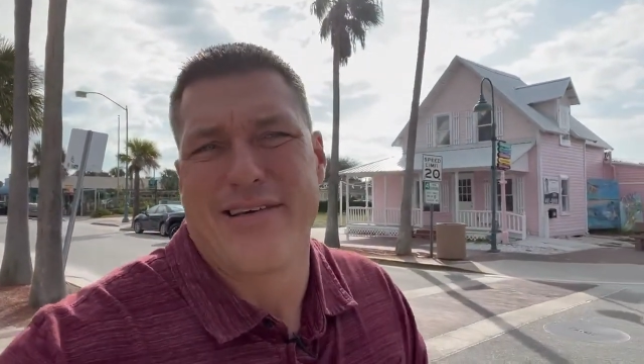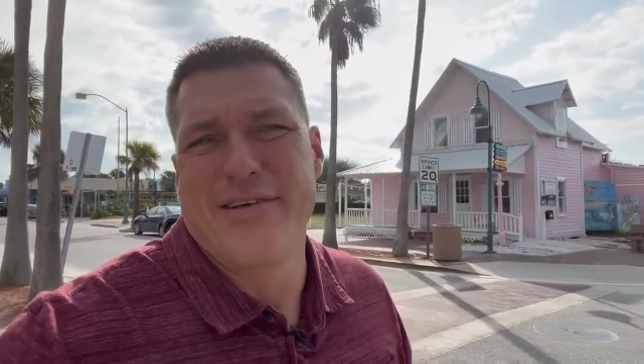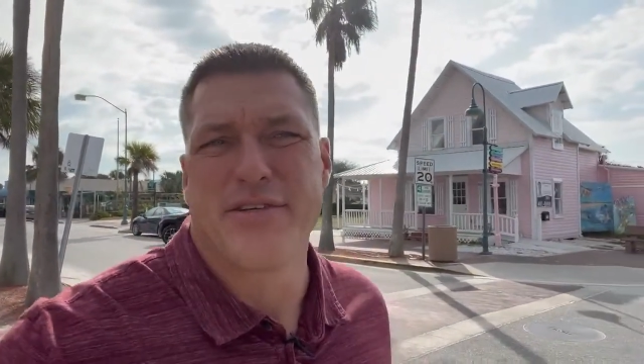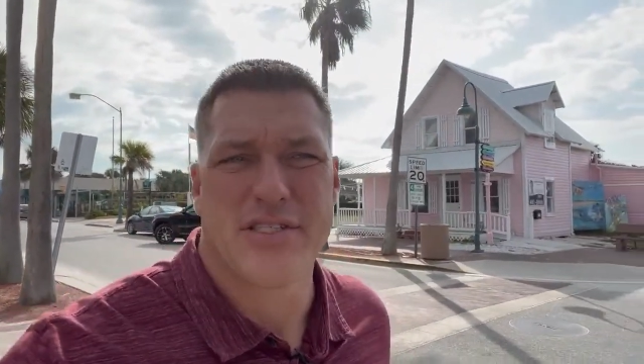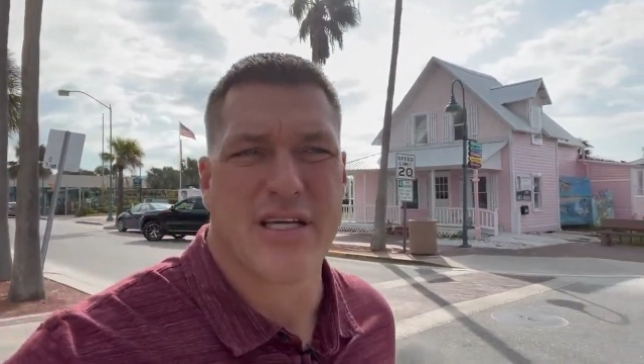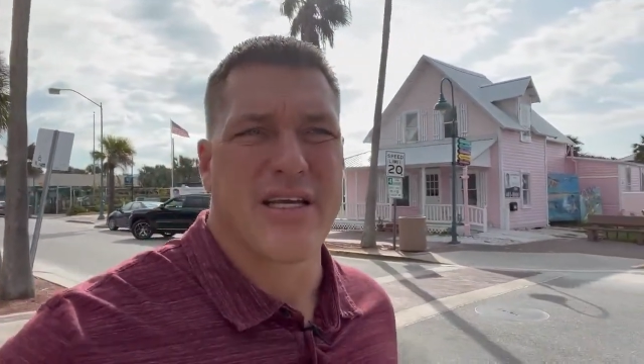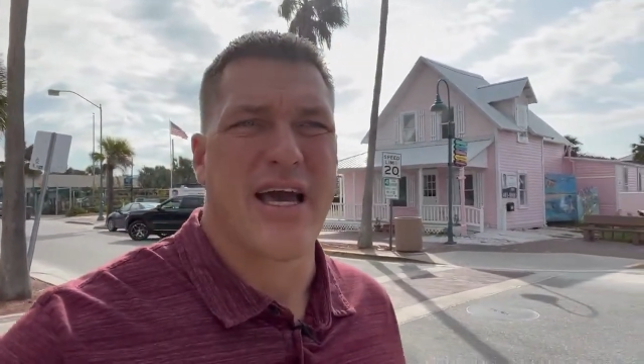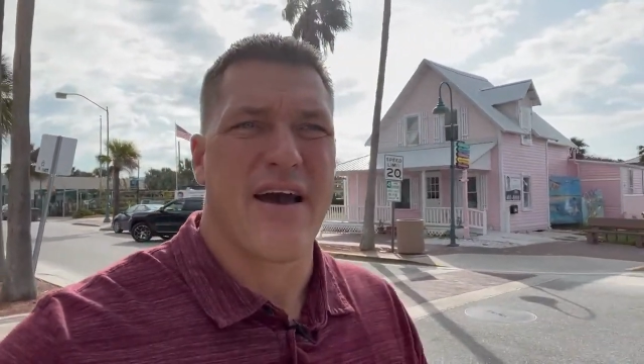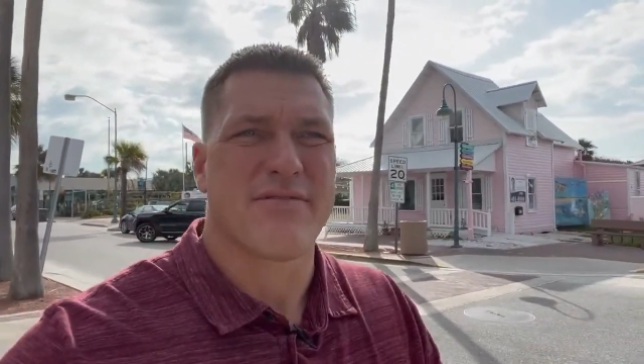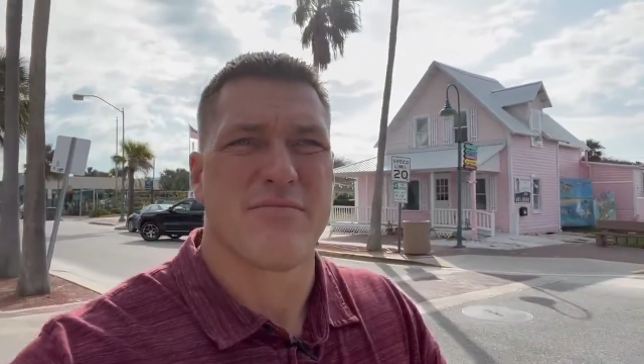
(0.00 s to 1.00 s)
you're just
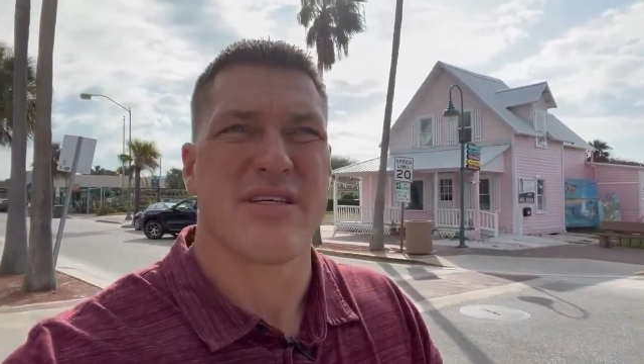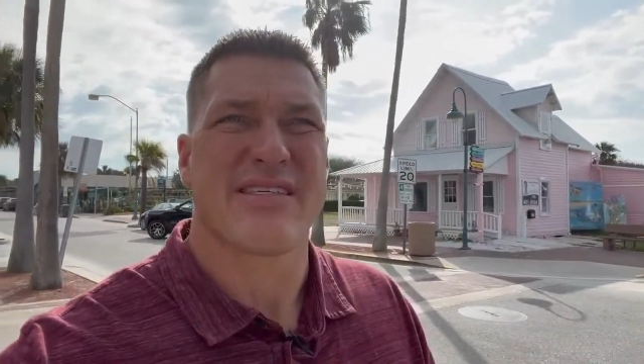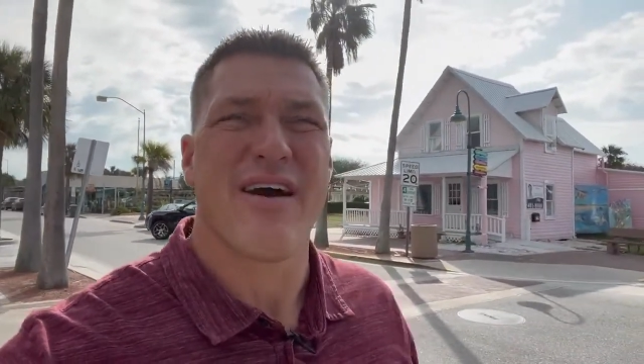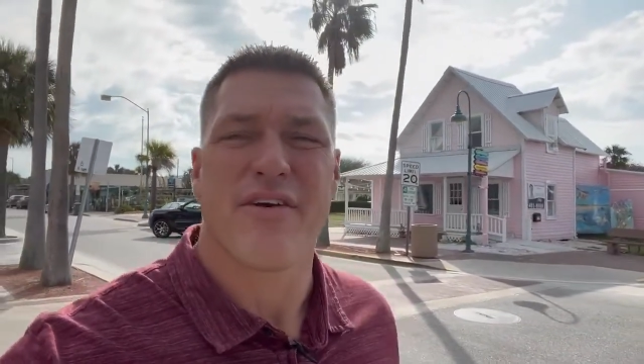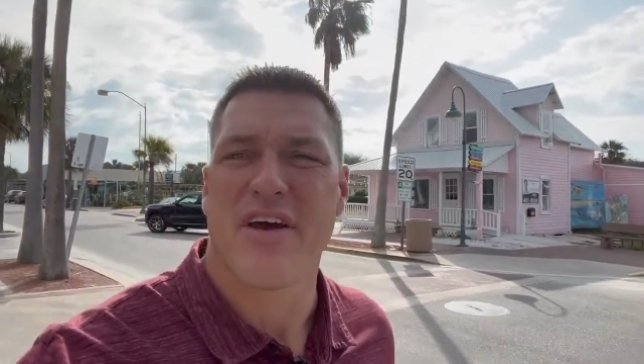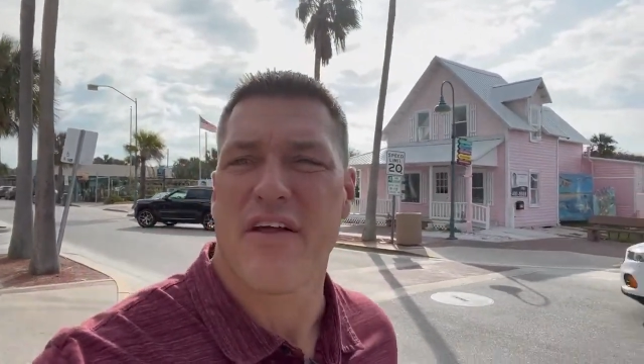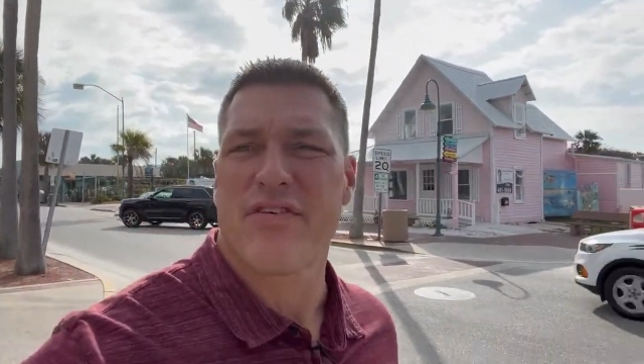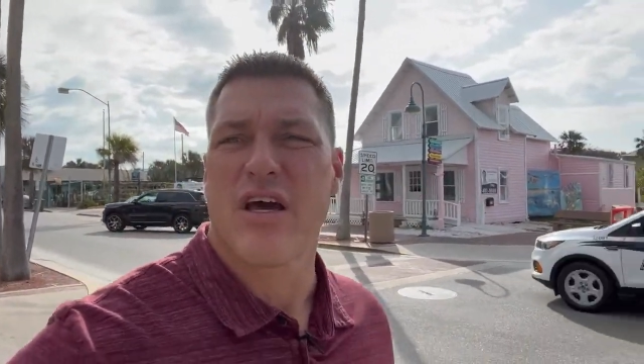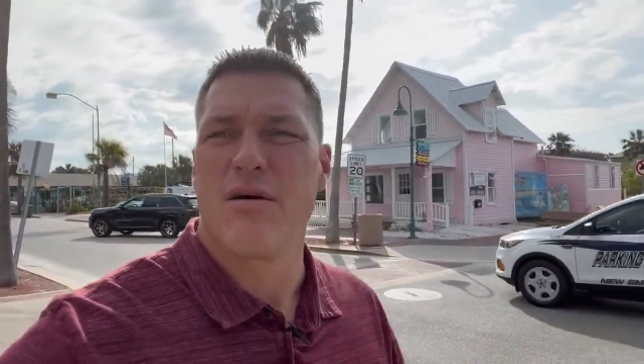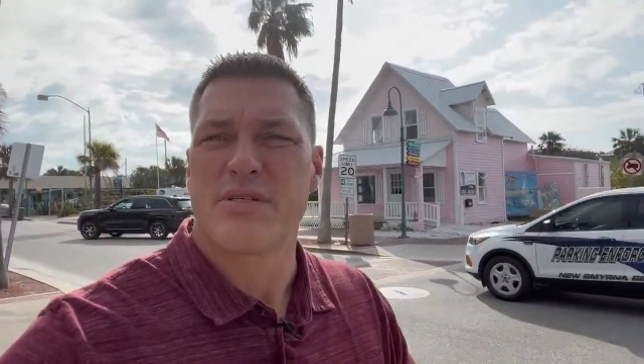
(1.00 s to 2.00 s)
gonna have to miss out. You're gonna
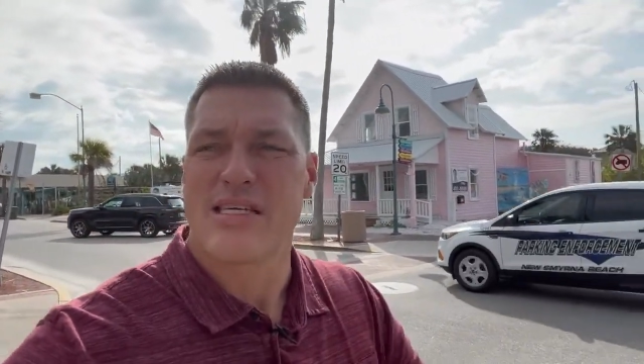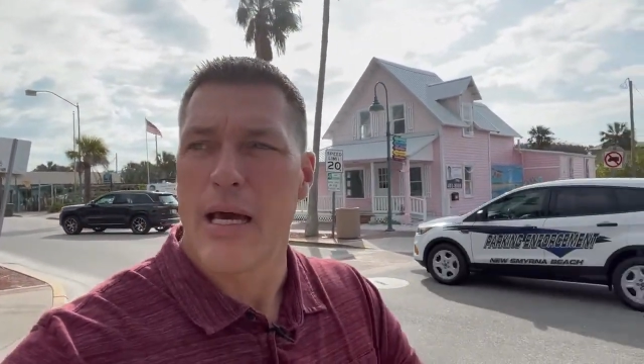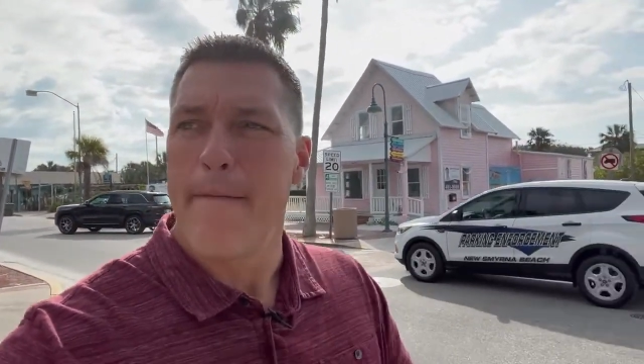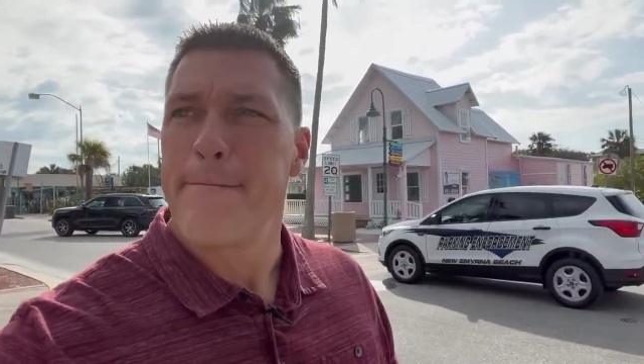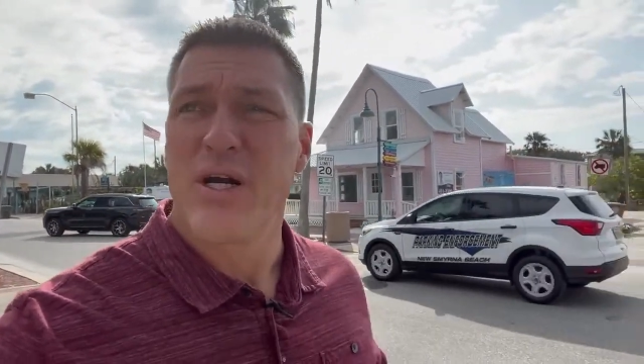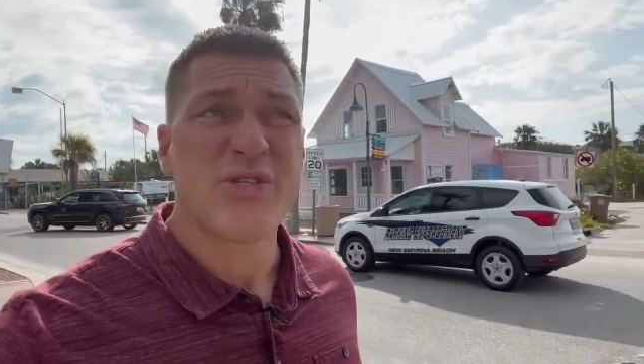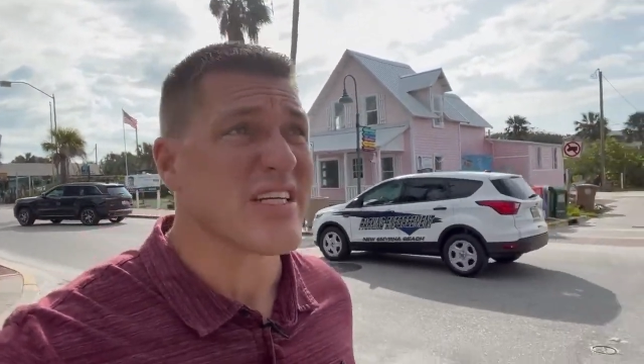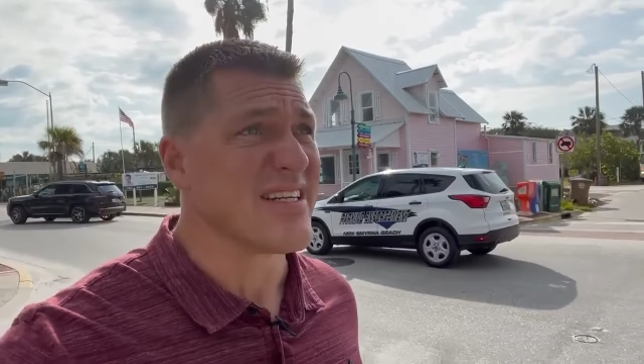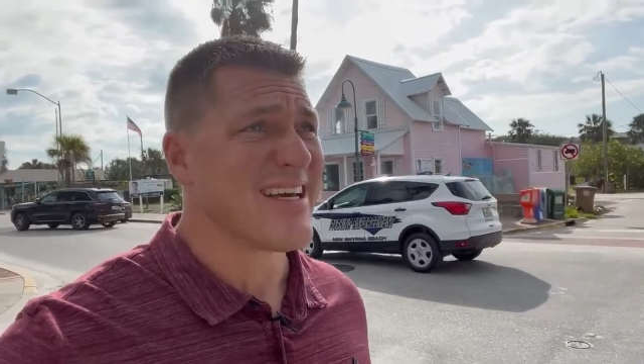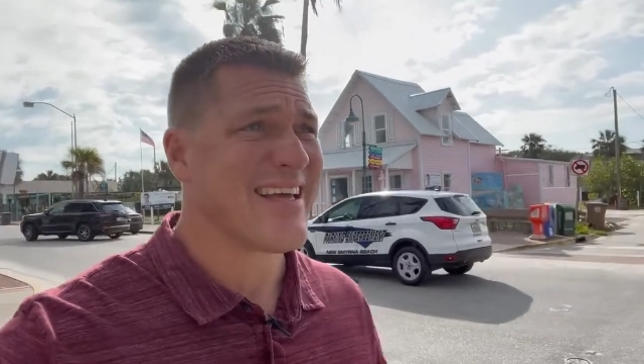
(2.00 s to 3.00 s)
have to come see it in
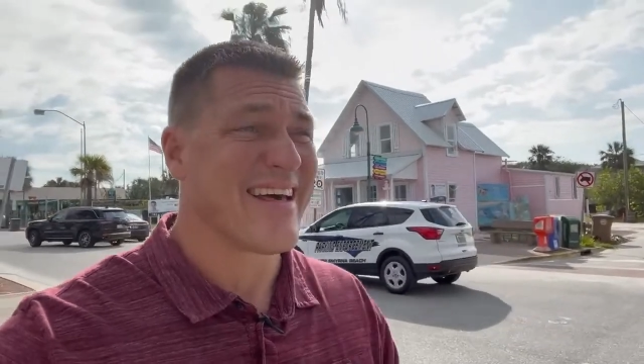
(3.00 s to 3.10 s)
person,